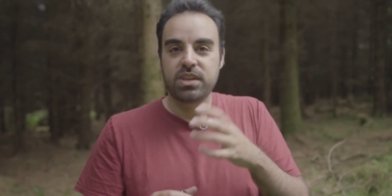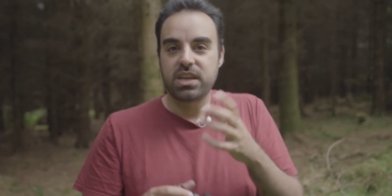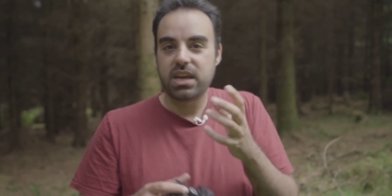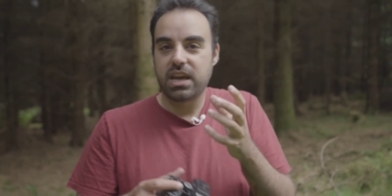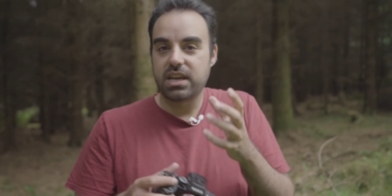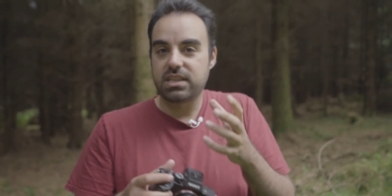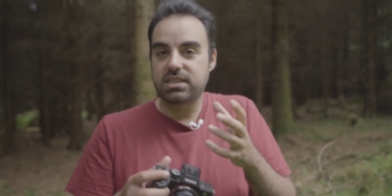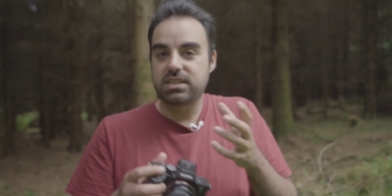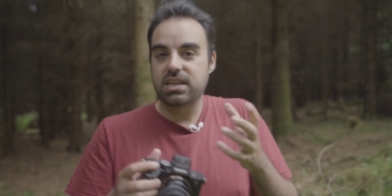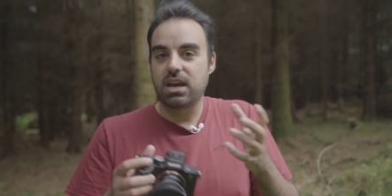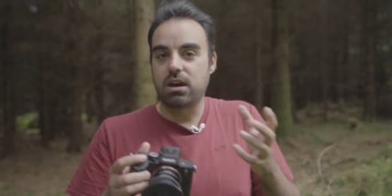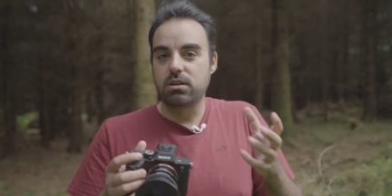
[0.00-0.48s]

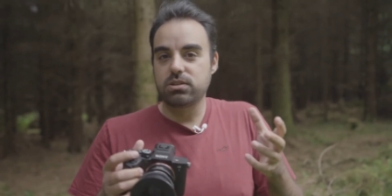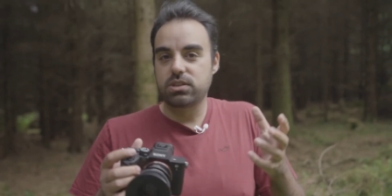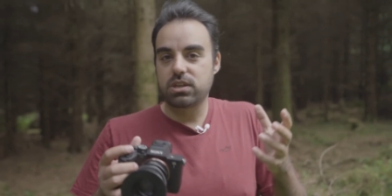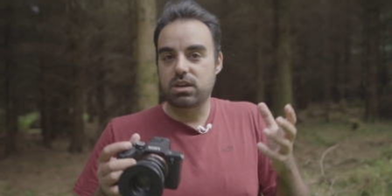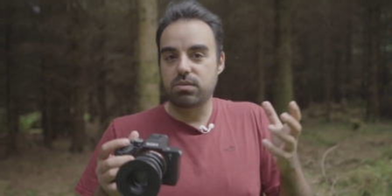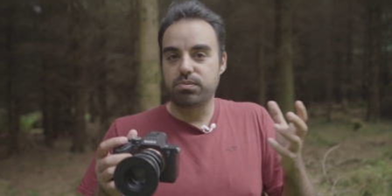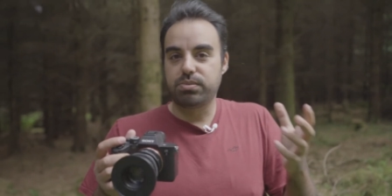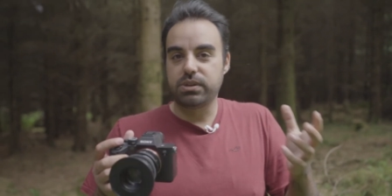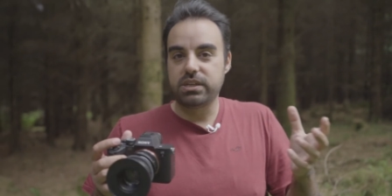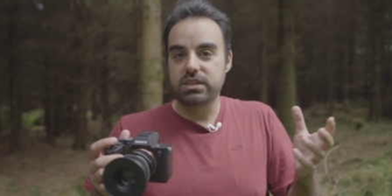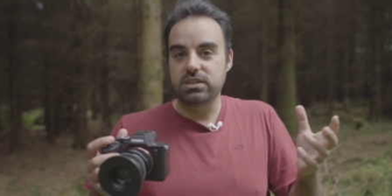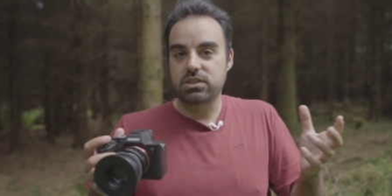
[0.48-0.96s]
it tells a
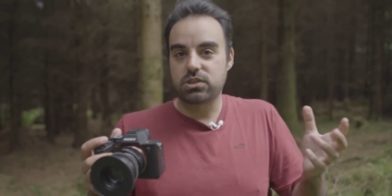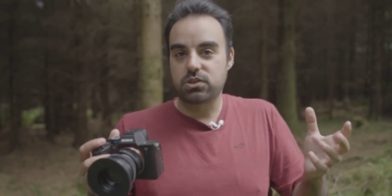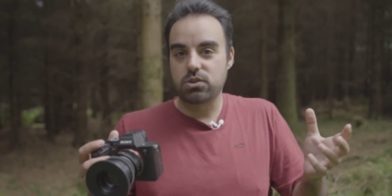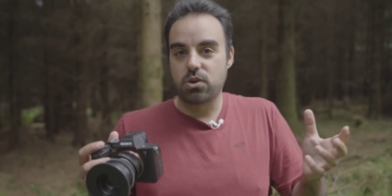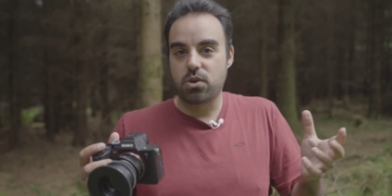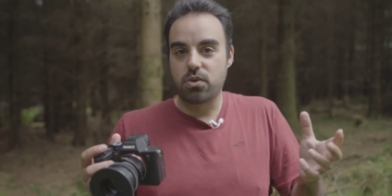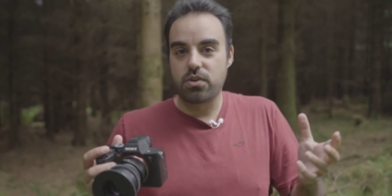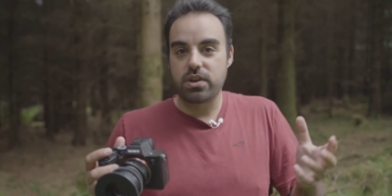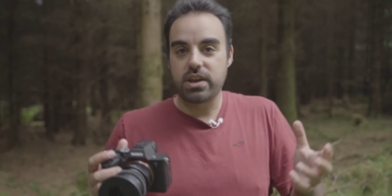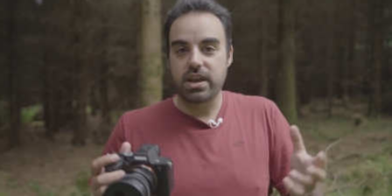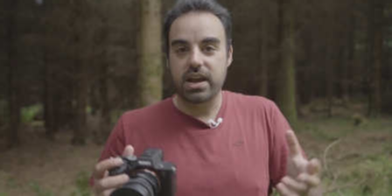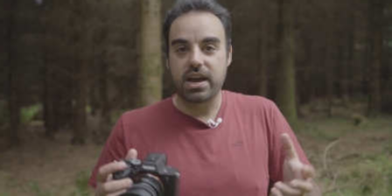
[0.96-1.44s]
complete
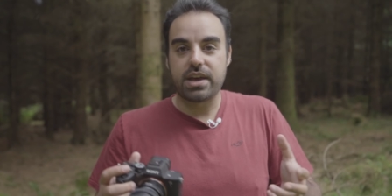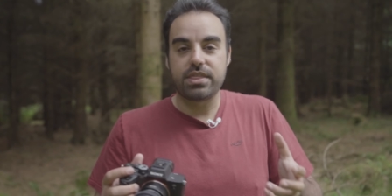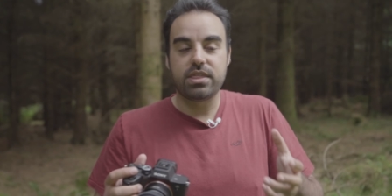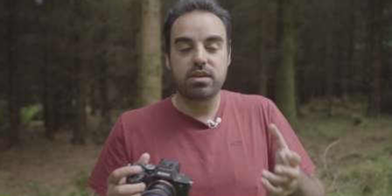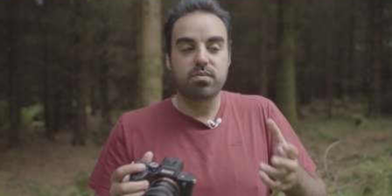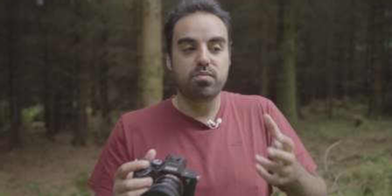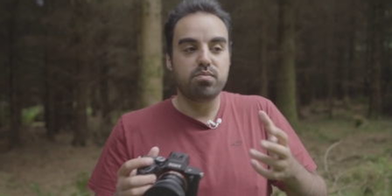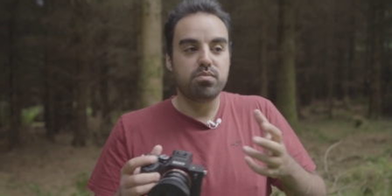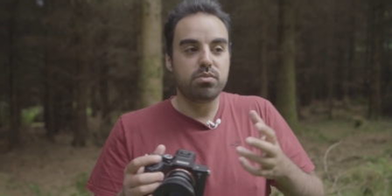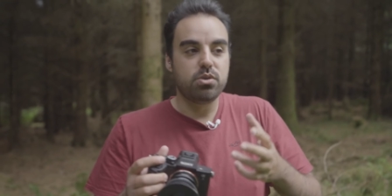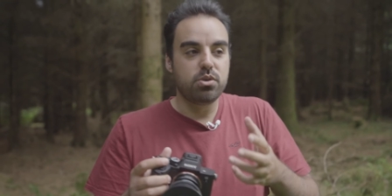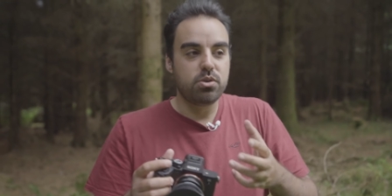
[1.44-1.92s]
story and the
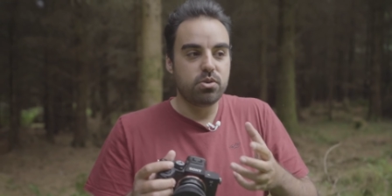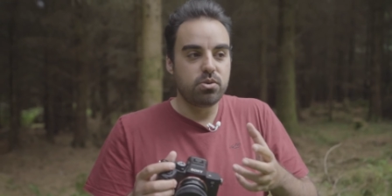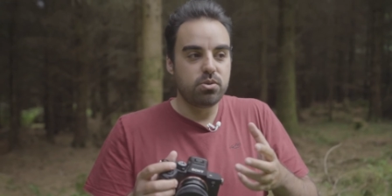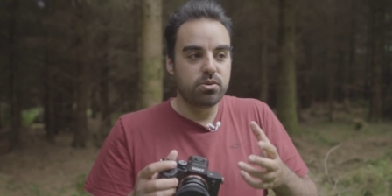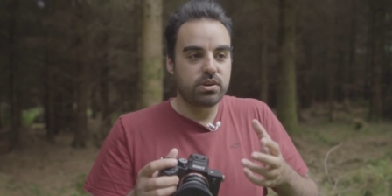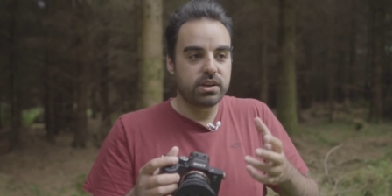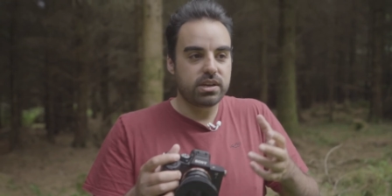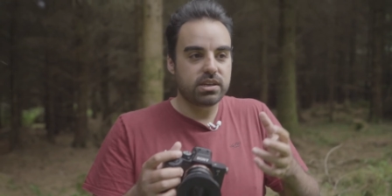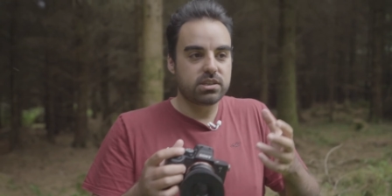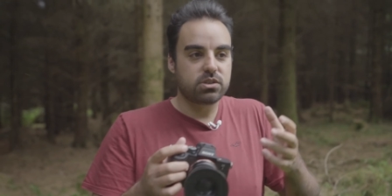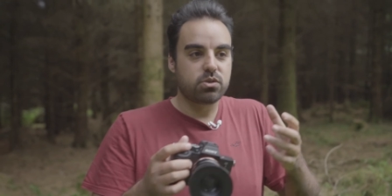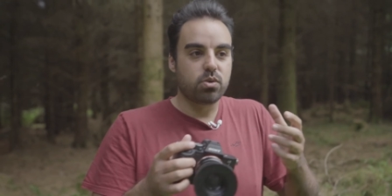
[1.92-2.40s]

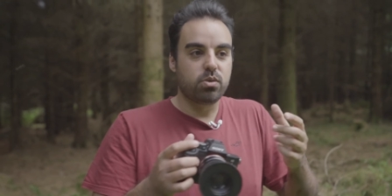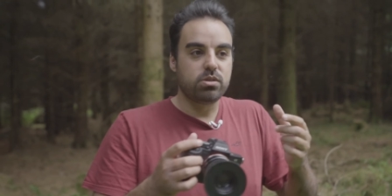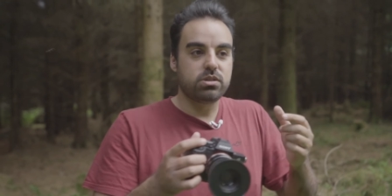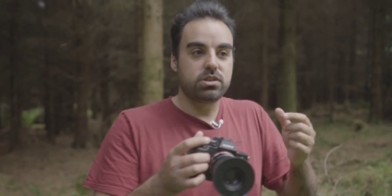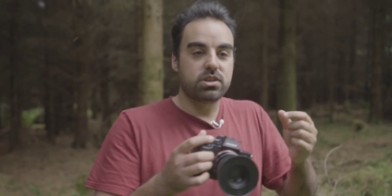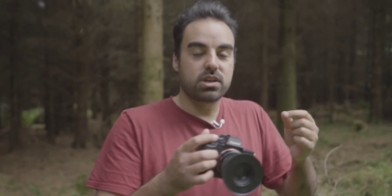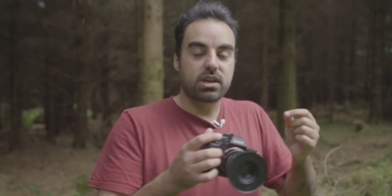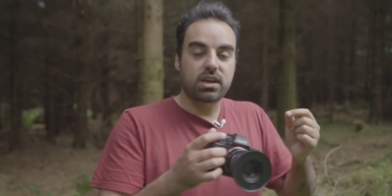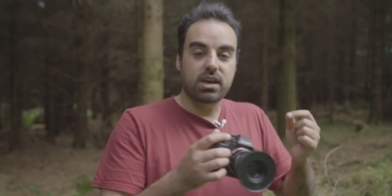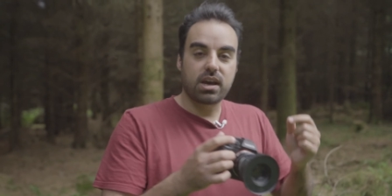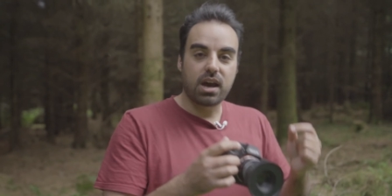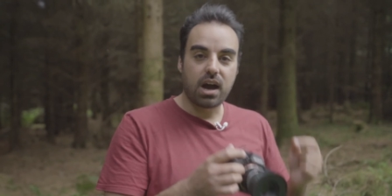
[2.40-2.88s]
mood is going to
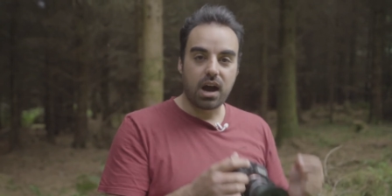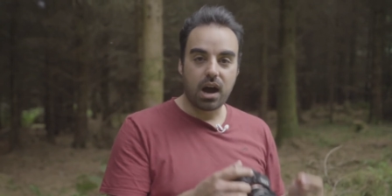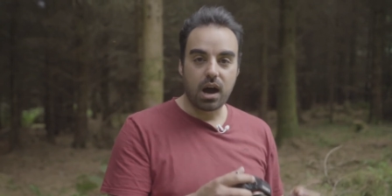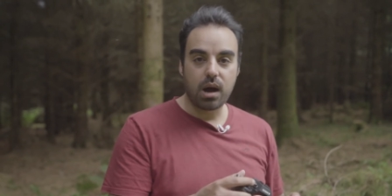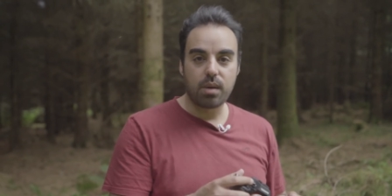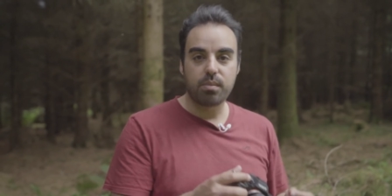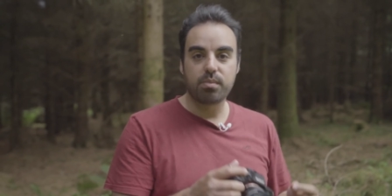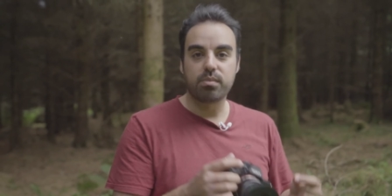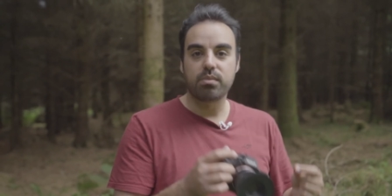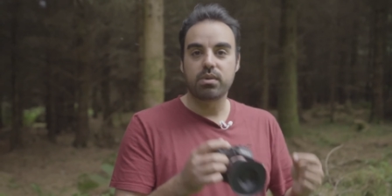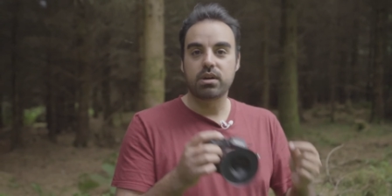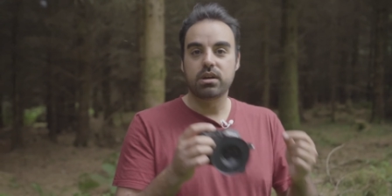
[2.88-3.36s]

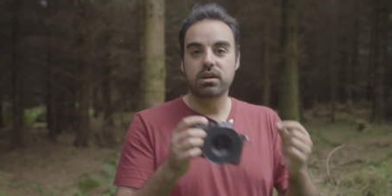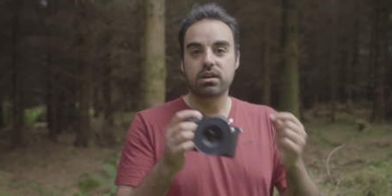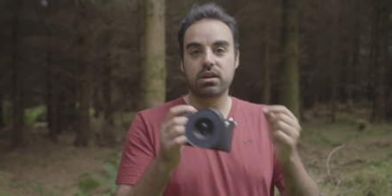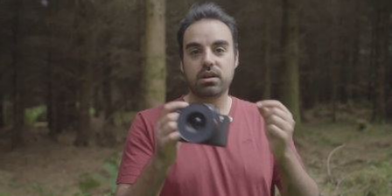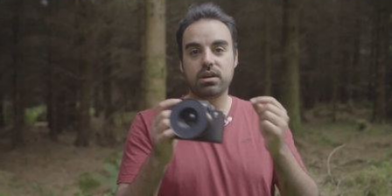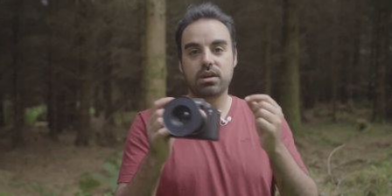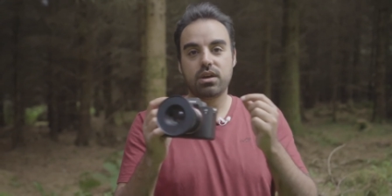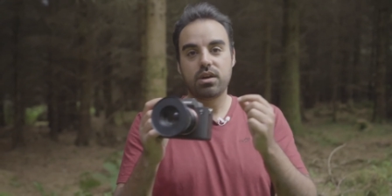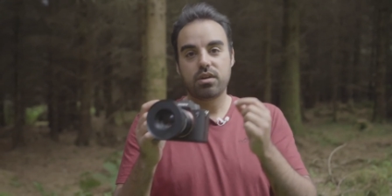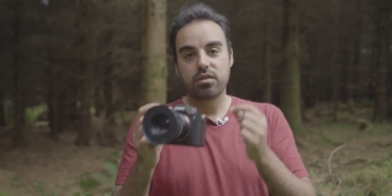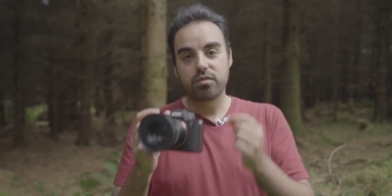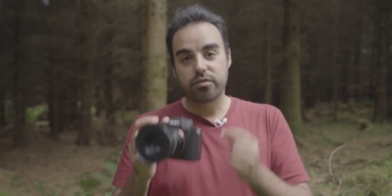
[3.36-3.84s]
come
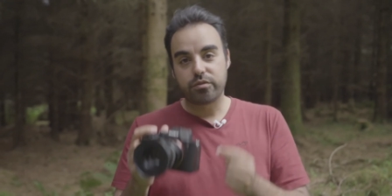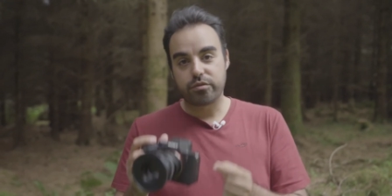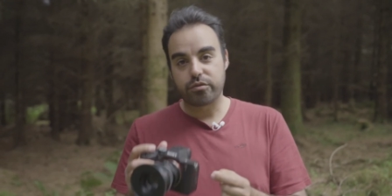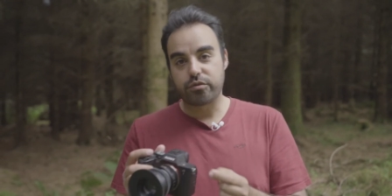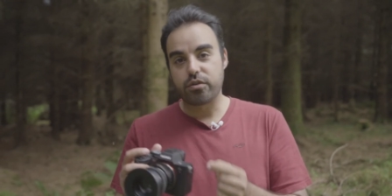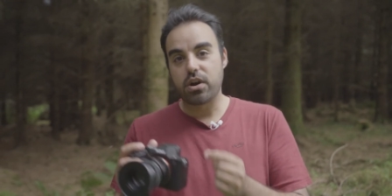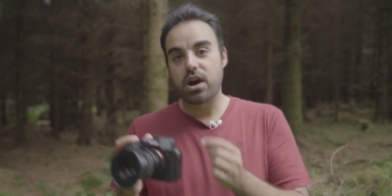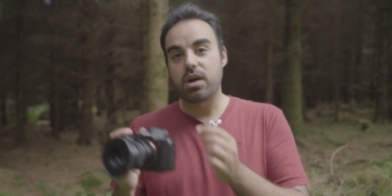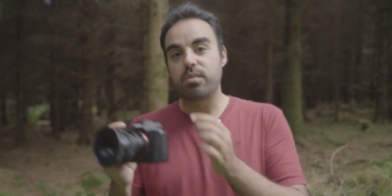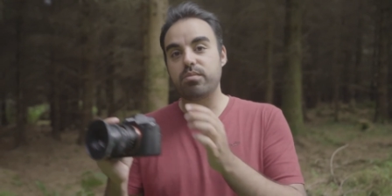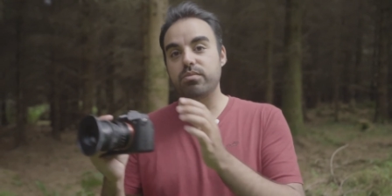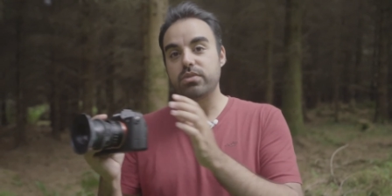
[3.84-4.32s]

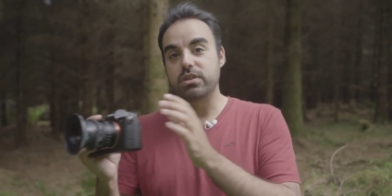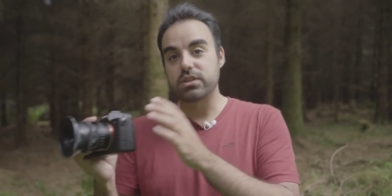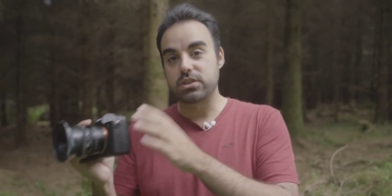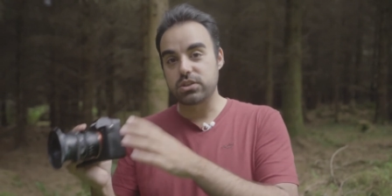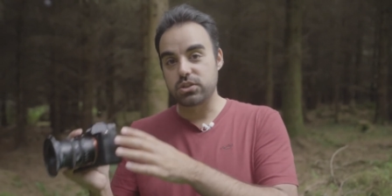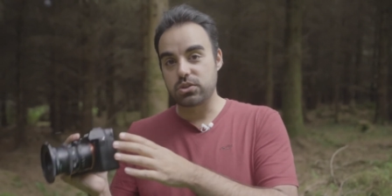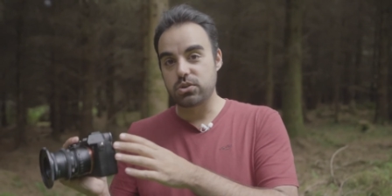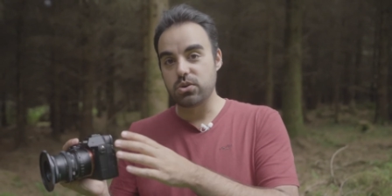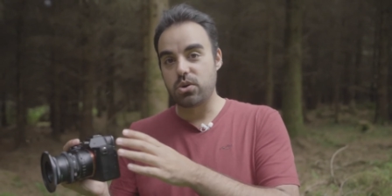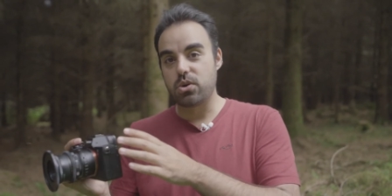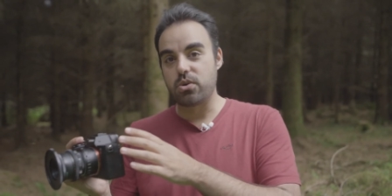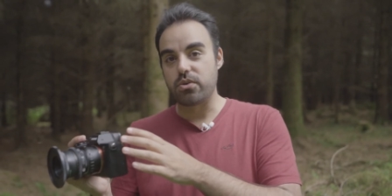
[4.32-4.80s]
from the
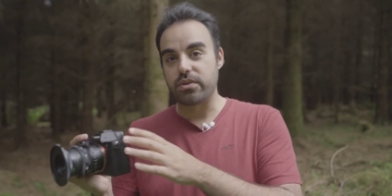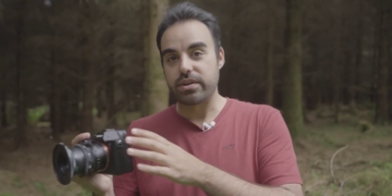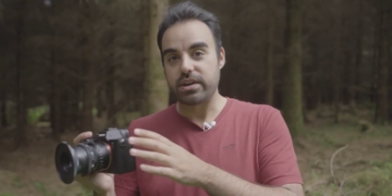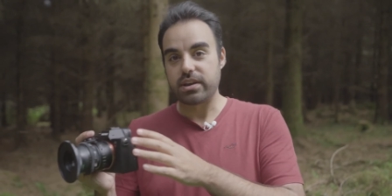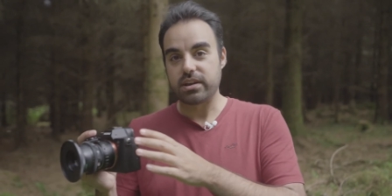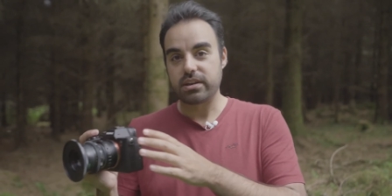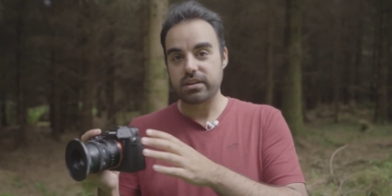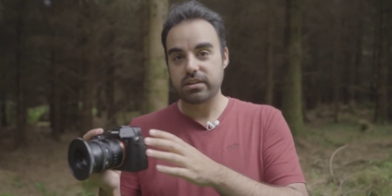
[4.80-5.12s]
story.